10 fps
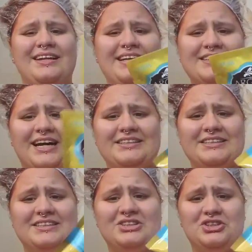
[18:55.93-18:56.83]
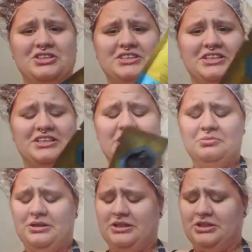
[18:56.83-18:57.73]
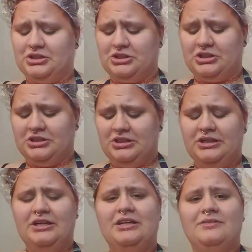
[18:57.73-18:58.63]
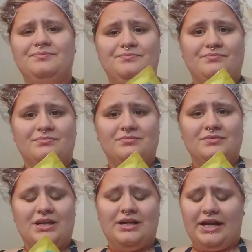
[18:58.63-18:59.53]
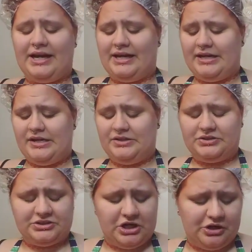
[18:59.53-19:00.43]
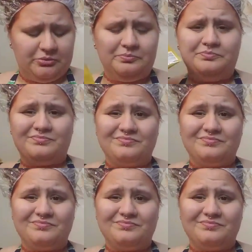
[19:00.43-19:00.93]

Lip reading: these guys. This is just a deep conditioner. And so